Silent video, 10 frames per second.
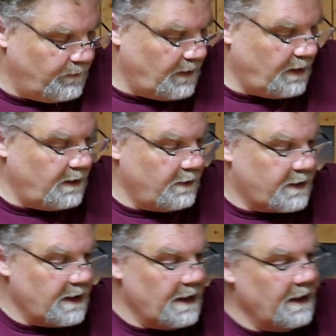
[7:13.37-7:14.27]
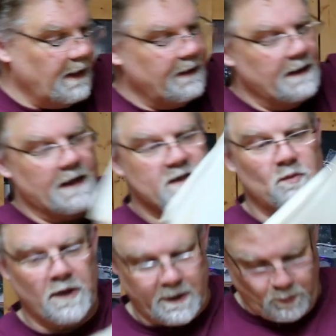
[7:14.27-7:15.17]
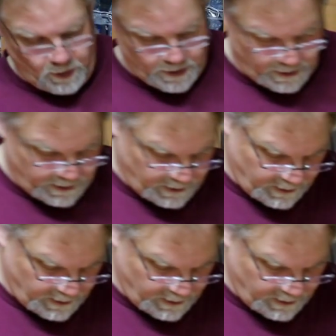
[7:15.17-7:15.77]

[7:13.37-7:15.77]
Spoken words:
Okay, the next big book.